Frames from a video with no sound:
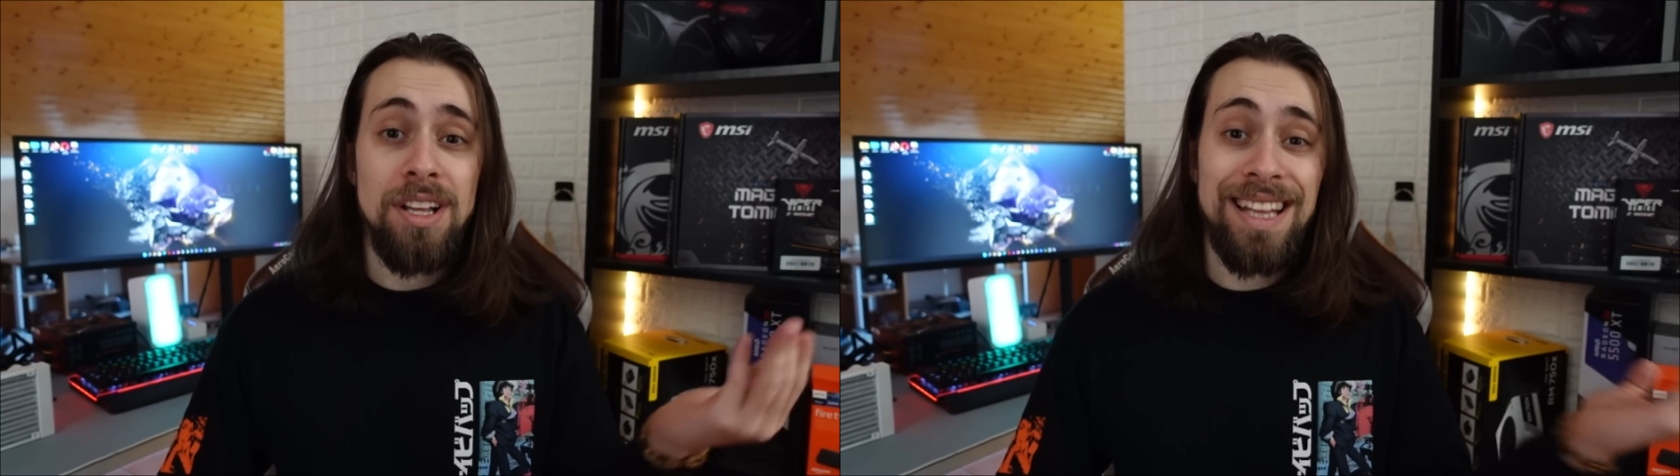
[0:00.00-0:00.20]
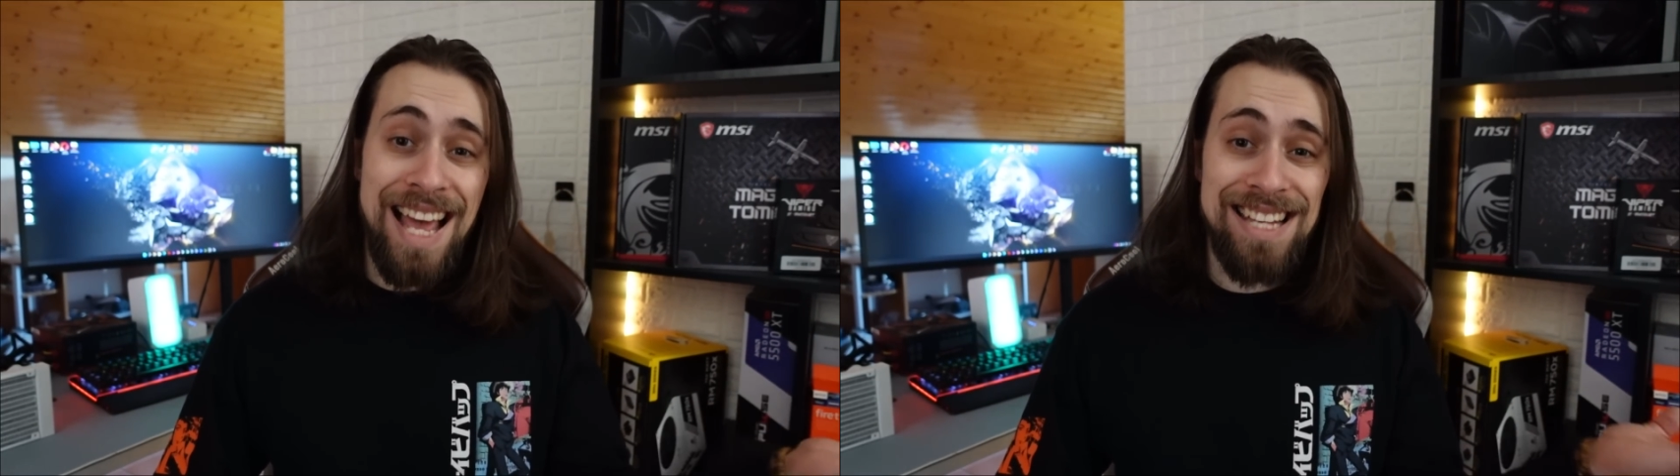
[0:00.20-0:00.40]

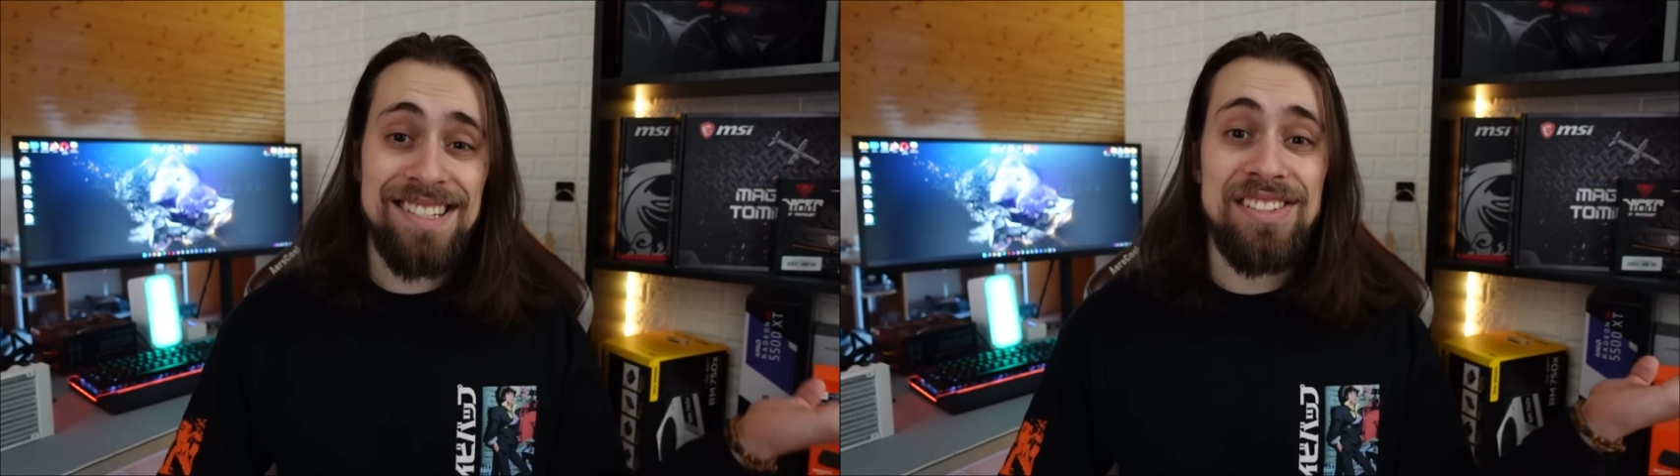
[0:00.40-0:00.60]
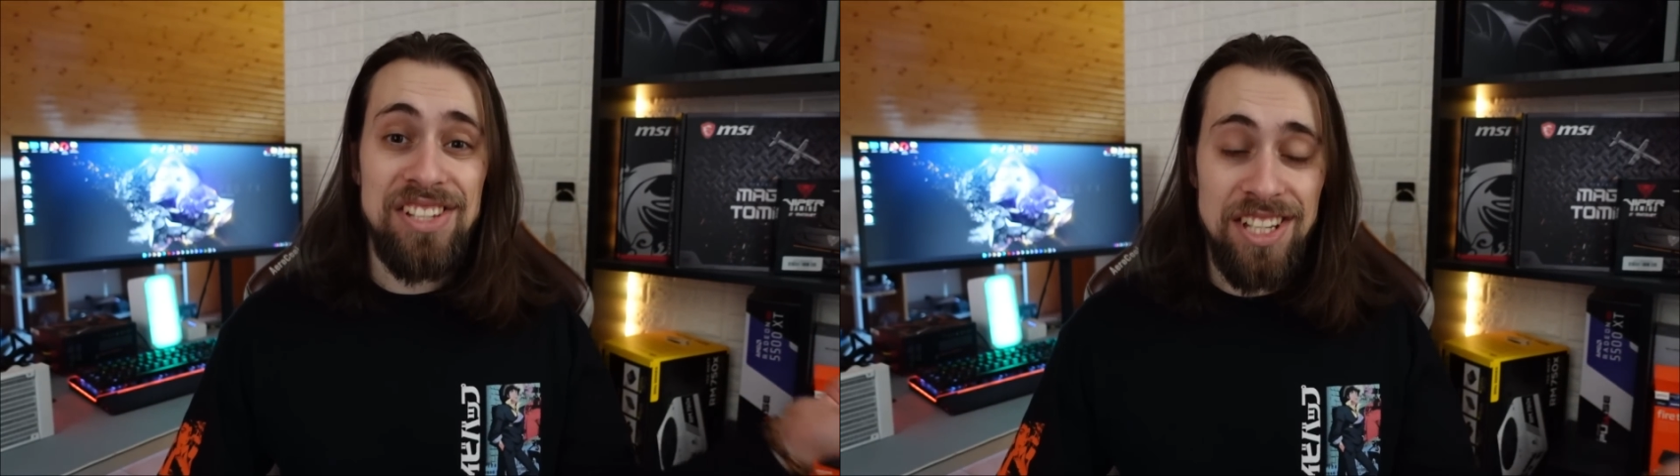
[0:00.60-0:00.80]

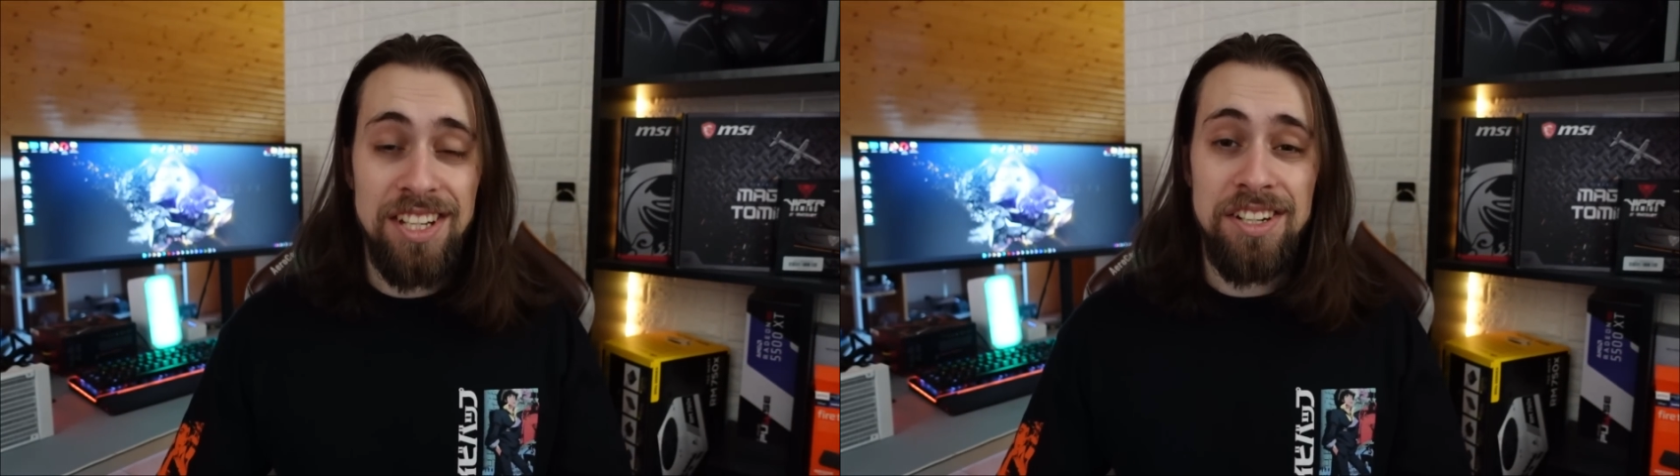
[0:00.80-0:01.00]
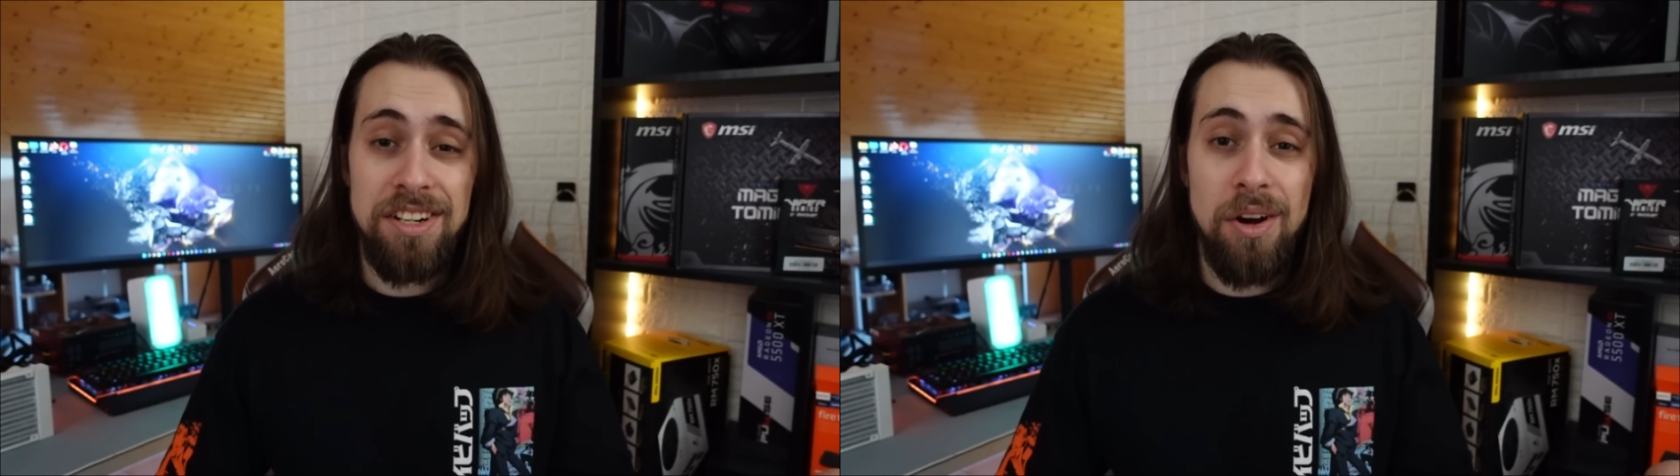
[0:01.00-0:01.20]
last
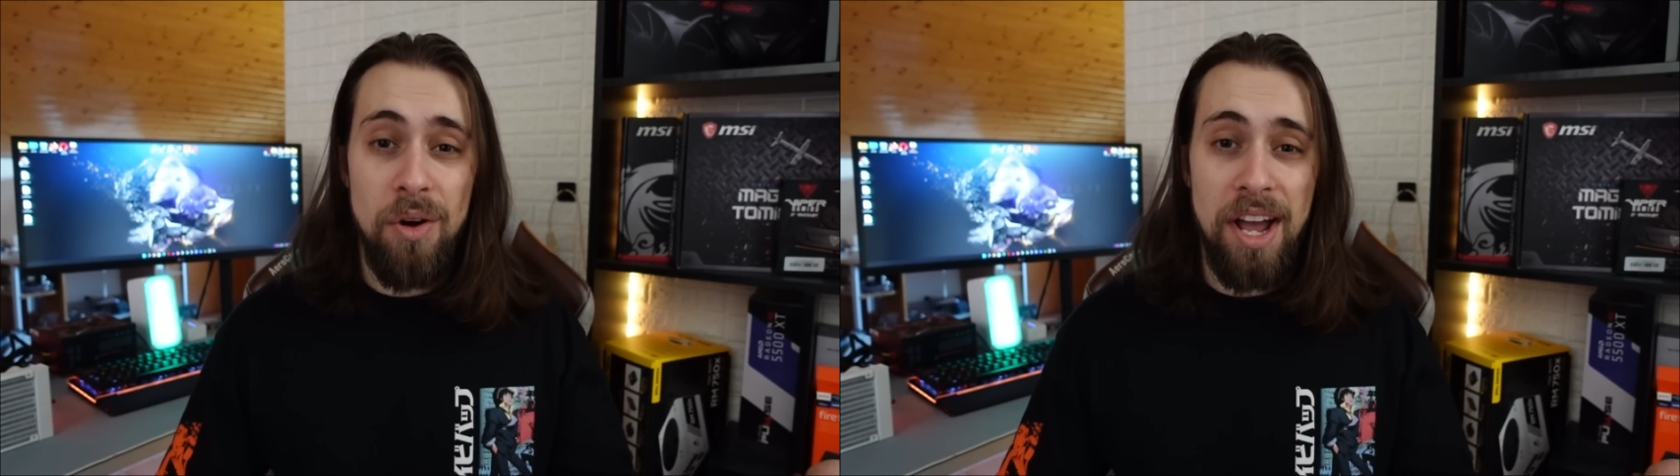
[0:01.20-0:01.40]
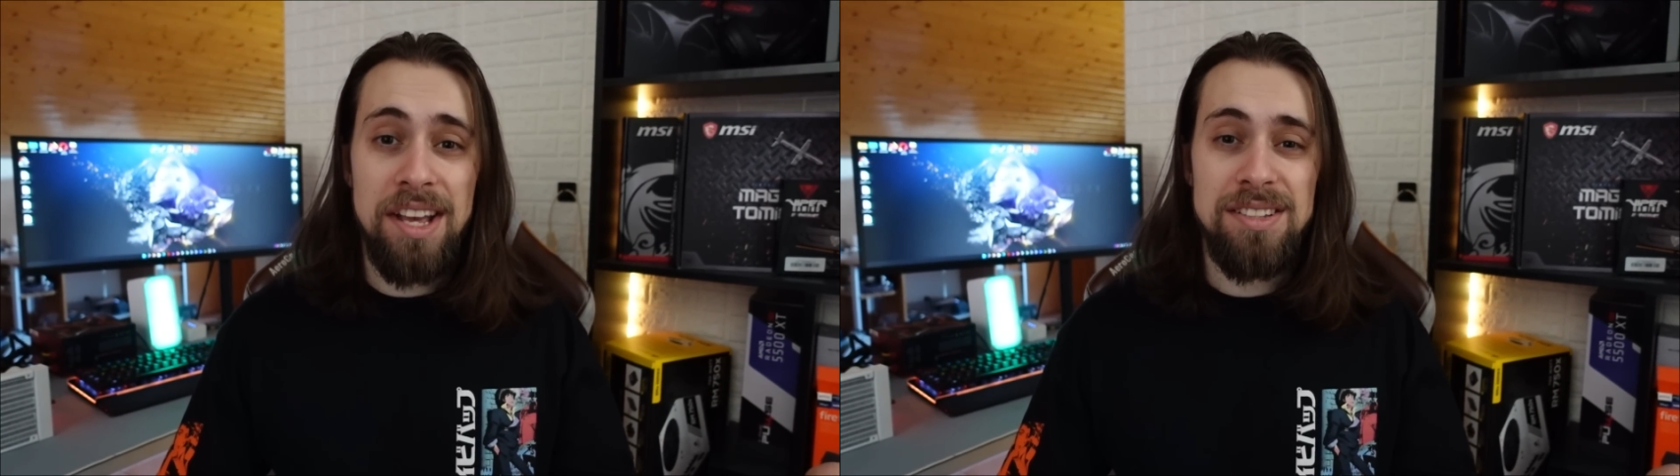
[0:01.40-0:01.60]
year, okay?